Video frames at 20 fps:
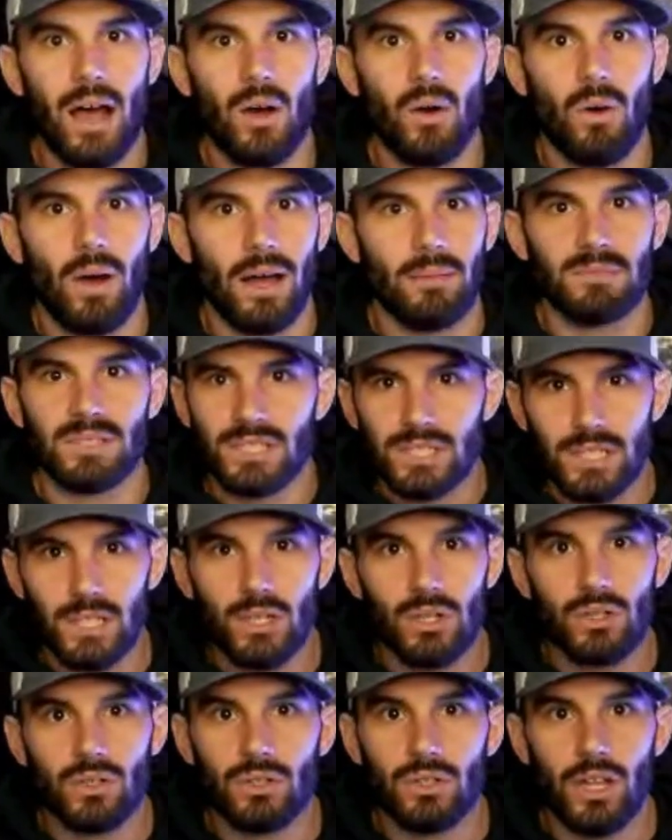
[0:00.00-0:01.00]
I'm
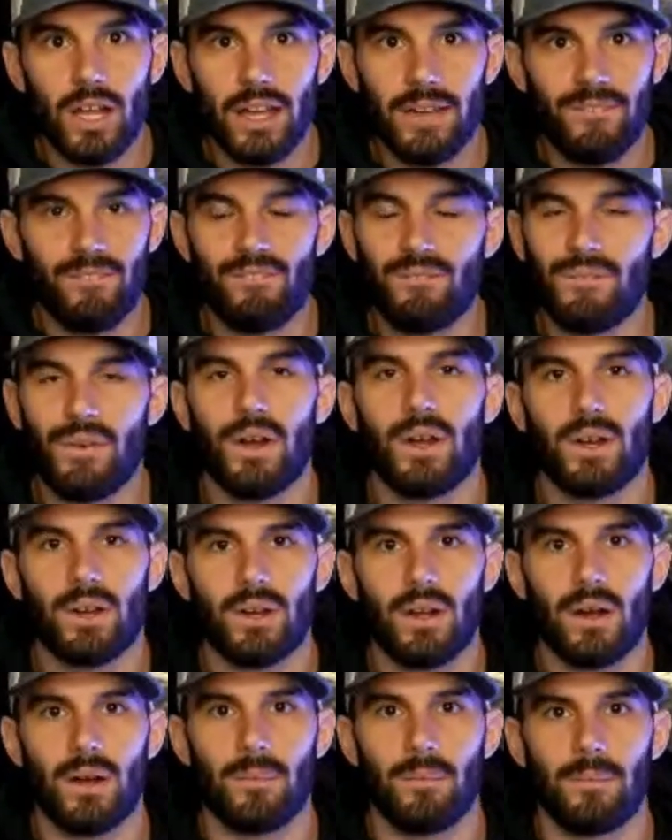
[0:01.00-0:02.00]
still like fired
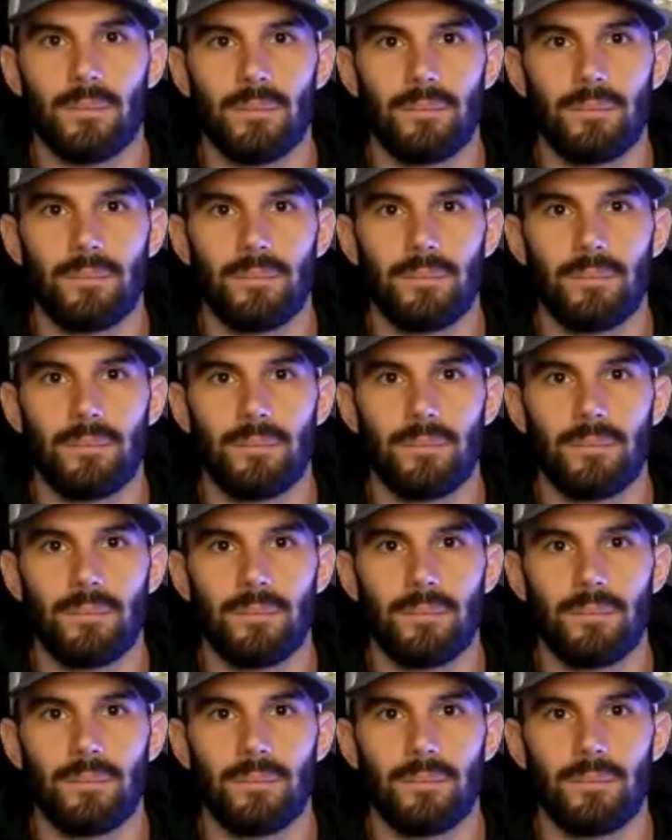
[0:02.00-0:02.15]
up.